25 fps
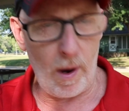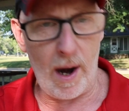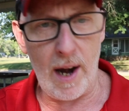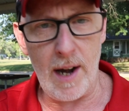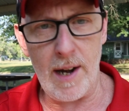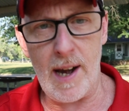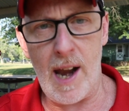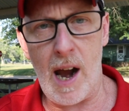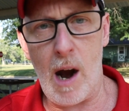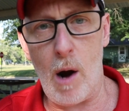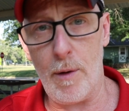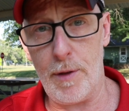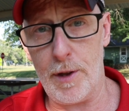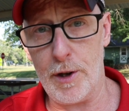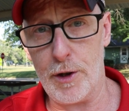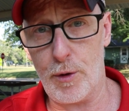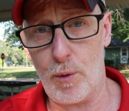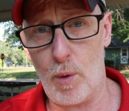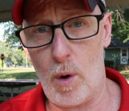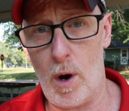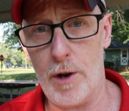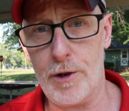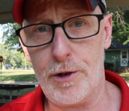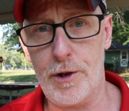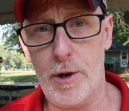right now with his
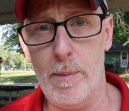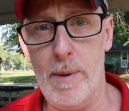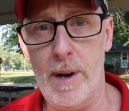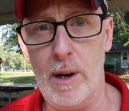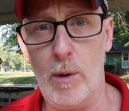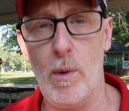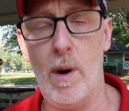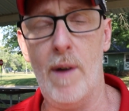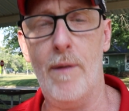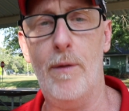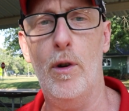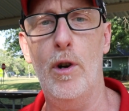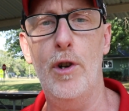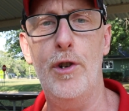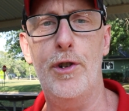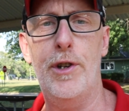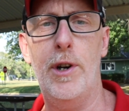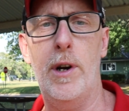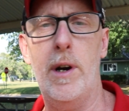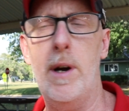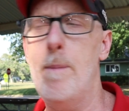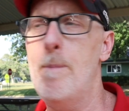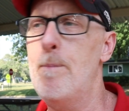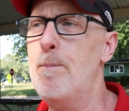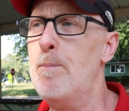roster being
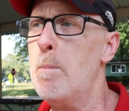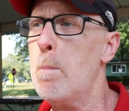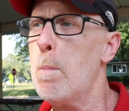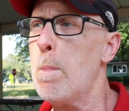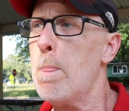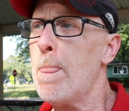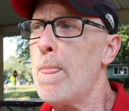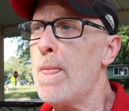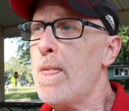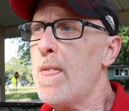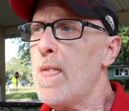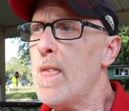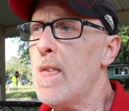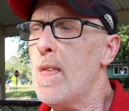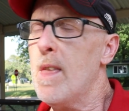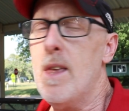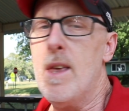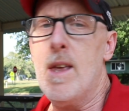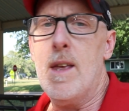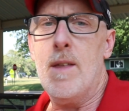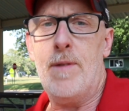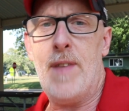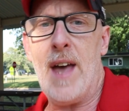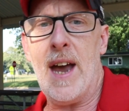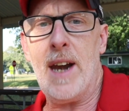revolutionary,
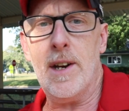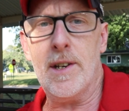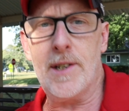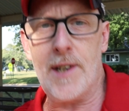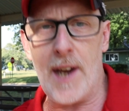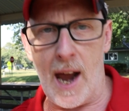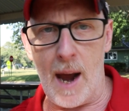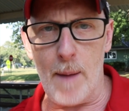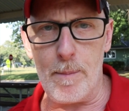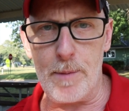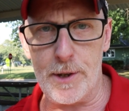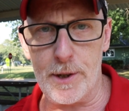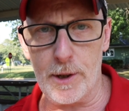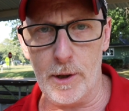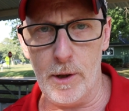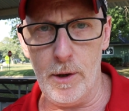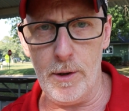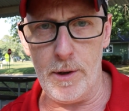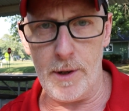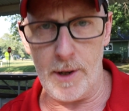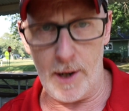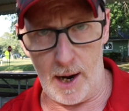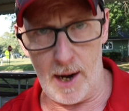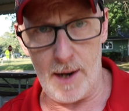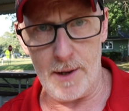that is
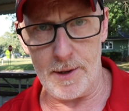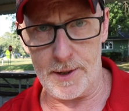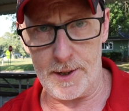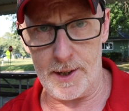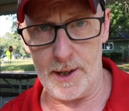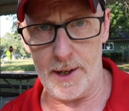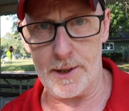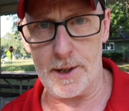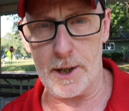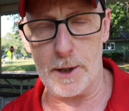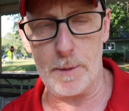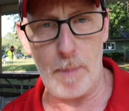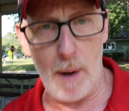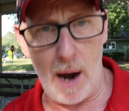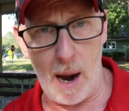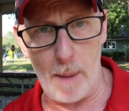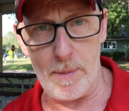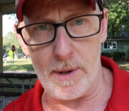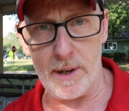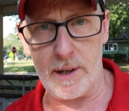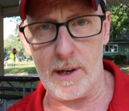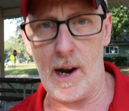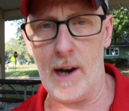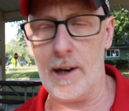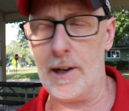absolute nonsense. It's
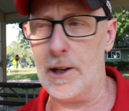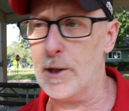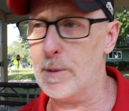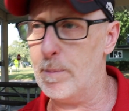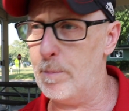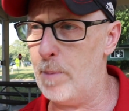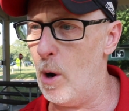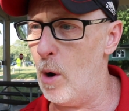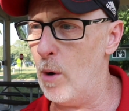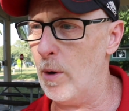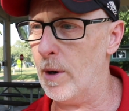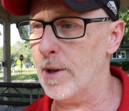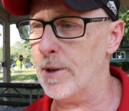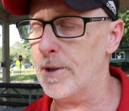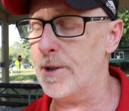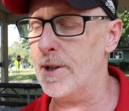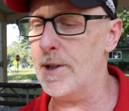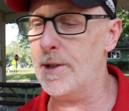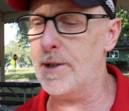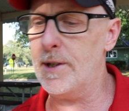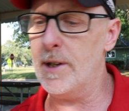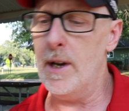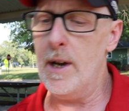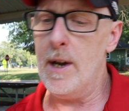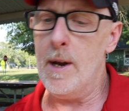poppycock, it's bogus,
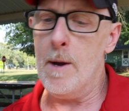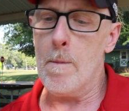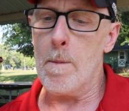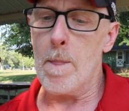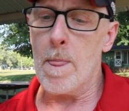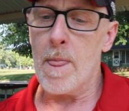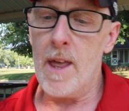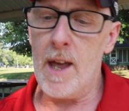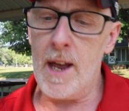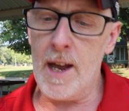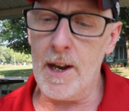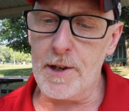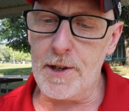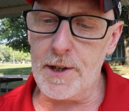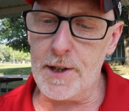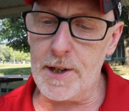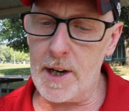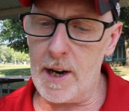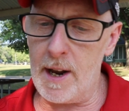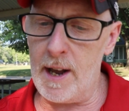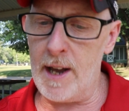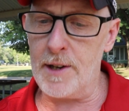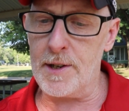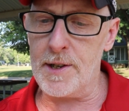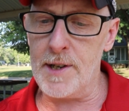
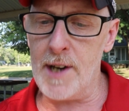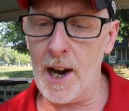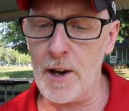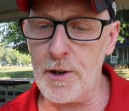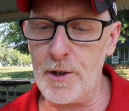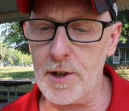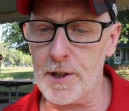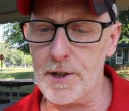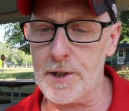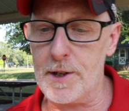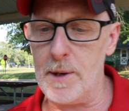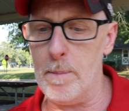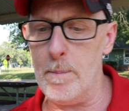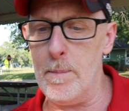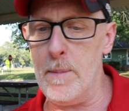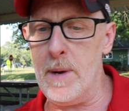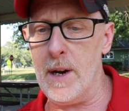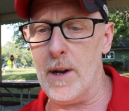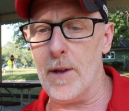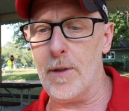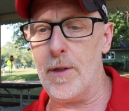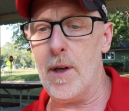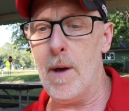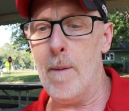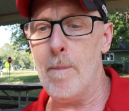it's not just a
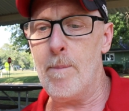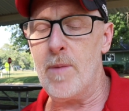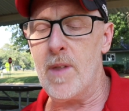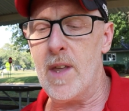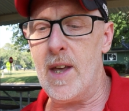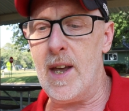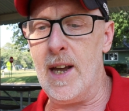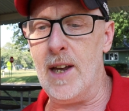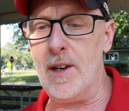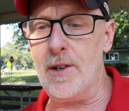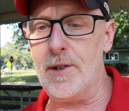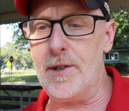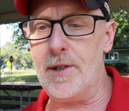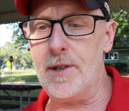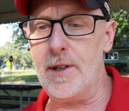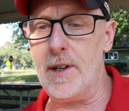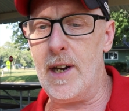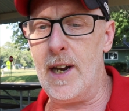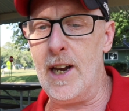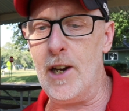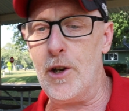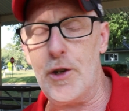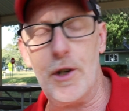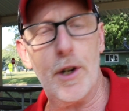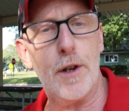myth,
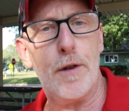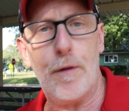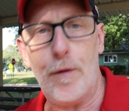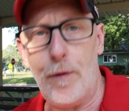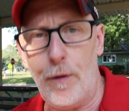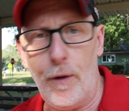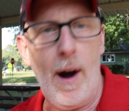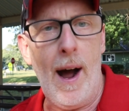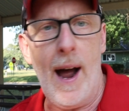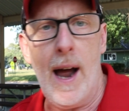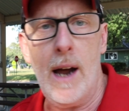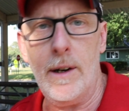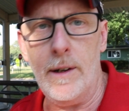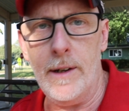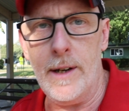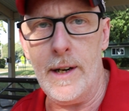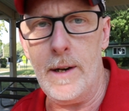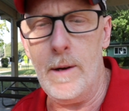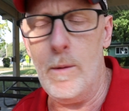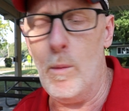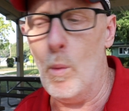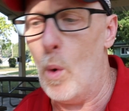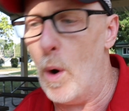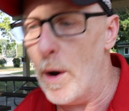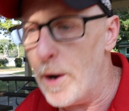it's just
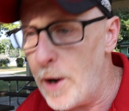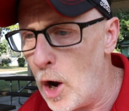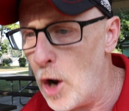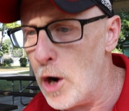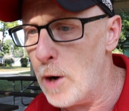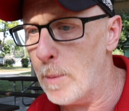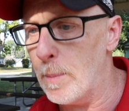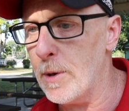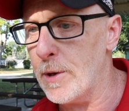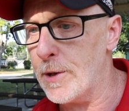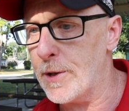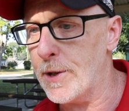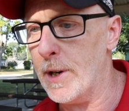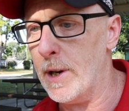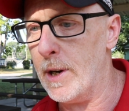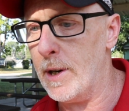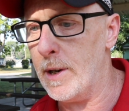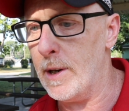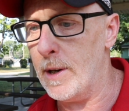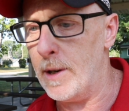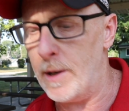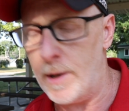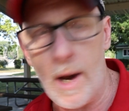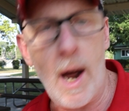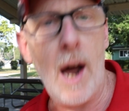flatly
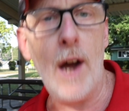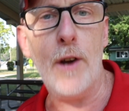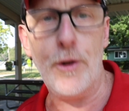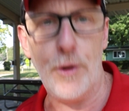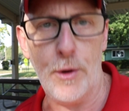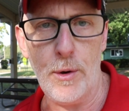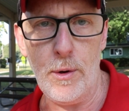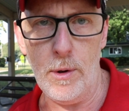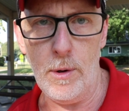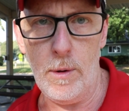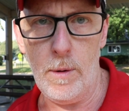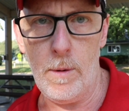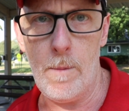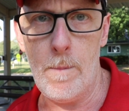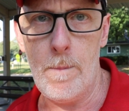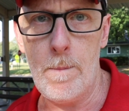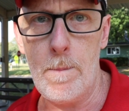100% not true.